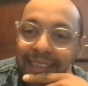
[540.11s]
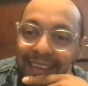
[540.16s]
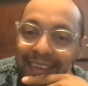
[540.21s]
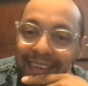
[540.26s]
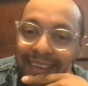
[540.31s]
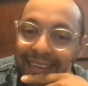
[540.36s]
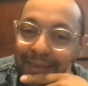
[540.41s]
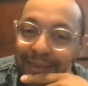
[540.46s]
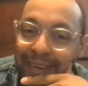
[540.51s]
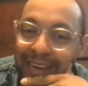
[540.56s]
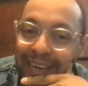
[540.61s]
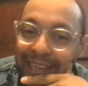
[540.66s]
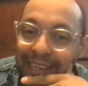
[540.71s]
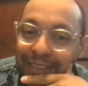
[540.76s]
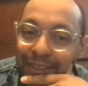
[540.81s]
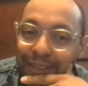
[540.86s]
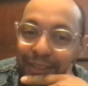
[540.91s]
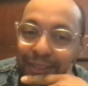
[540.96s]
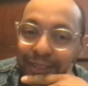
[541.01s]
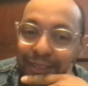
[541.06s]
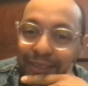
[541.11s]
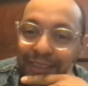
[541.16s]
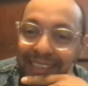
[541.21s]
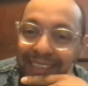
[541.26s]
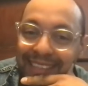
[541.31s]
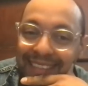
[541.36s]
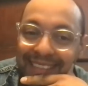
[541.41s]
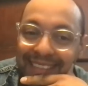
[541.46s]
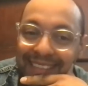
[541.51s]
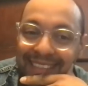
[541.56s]
What kind of church do you
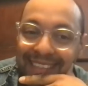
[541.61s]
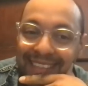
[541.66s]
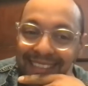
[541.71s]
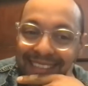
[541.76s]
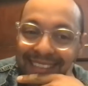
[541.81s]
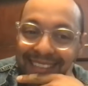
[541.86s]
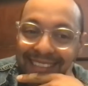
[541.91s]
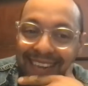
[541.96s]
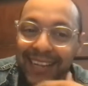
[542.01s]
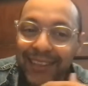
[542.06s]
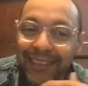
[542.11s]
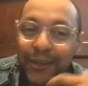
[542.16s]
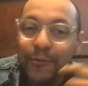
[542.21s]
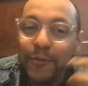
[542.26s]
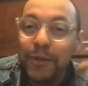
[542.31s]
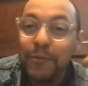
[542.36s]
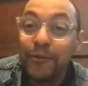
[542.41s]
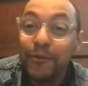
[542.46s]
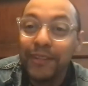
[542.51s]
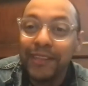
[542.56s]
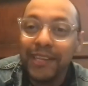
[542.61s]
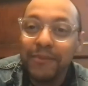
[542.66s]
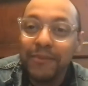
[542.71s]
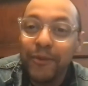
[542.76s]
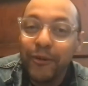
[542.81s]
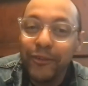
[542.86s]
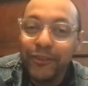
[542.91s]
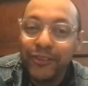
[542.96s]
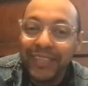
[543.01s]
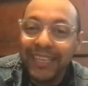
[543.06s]
think this is? She said, I thought we were the
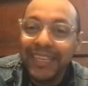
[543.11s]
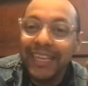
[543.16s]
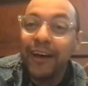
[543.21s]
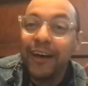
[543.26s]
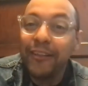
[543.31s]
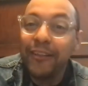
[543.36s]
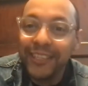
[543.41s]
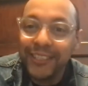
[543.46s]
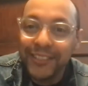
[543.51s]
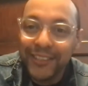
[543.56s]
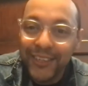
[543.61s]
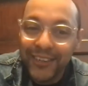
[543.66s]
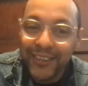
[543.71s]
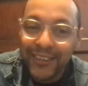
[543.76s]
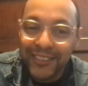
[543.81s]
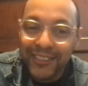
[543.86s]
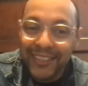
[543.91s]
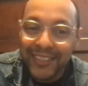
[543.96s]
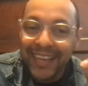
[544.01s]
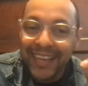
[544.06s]
emotionally healthy church.